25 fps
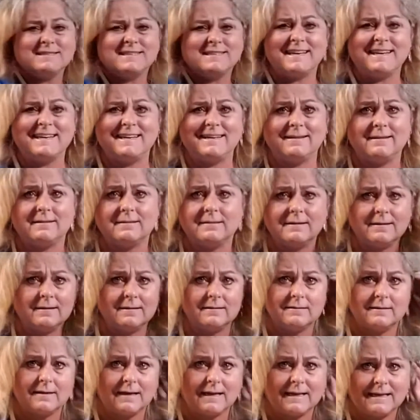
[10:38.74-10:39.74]
any
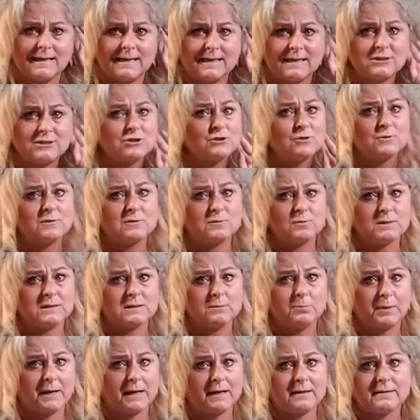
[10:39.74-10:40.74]
issues with
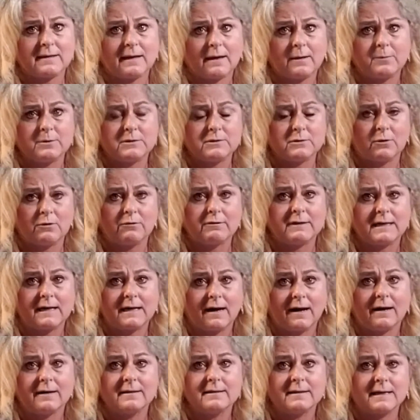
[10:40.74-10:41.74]
the paint that was already
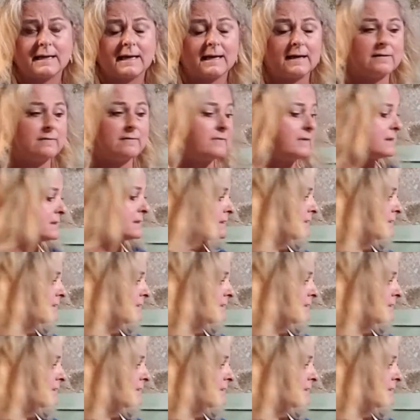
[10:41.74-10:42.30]
on the canvas.